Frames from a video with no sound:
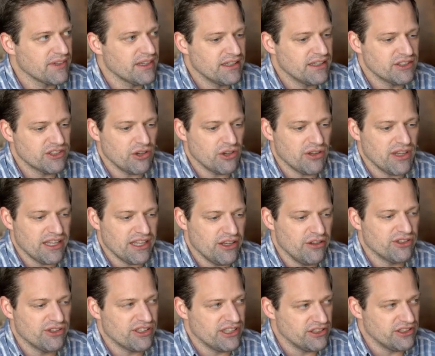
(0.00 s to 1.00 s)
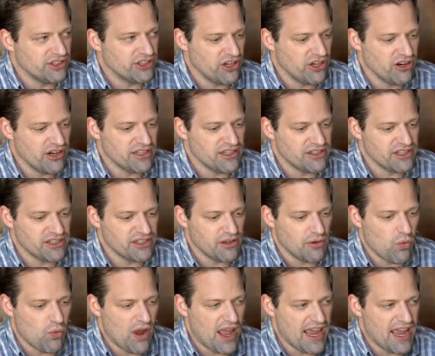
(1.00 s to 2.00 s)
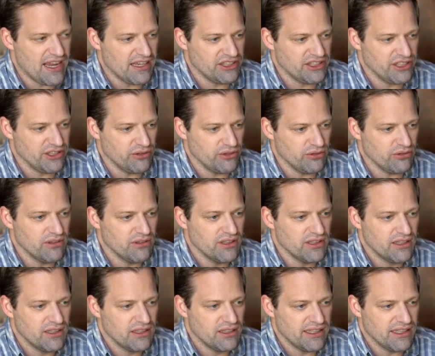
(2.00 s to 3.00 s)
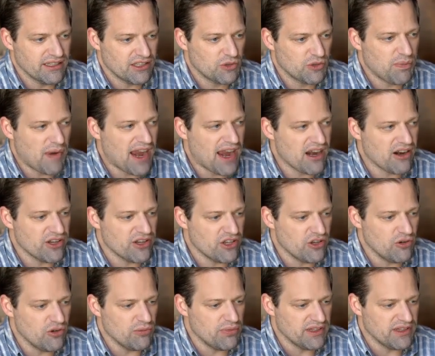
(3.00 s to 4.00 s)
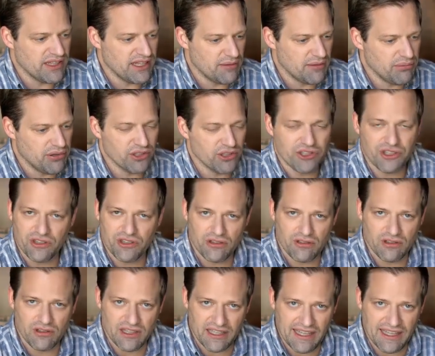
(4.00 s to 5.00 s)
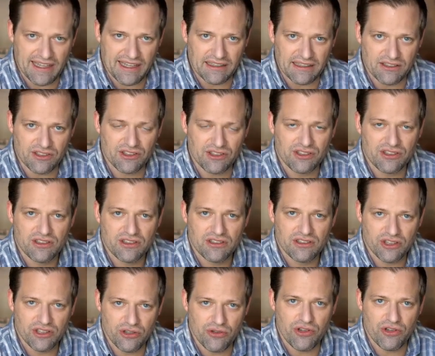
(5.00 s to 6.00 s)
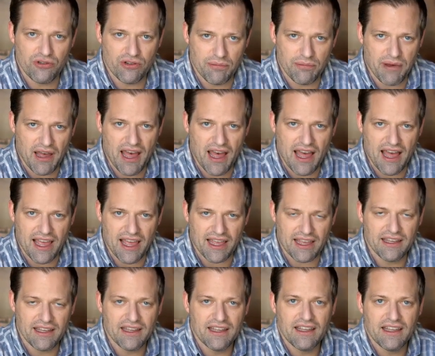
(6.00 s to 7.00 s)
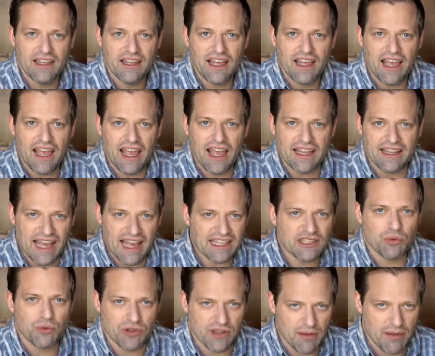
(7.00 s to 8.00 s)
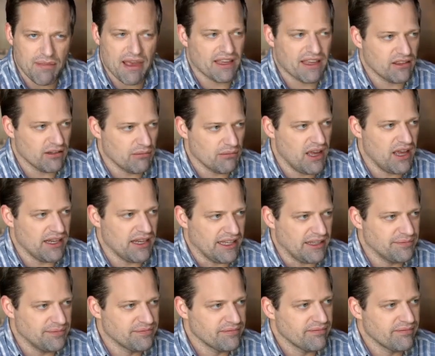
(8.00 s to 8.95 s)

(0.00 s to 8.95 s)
so they use the insurance as a way to inspire you but then push their leads to you to buy and that's where they make their money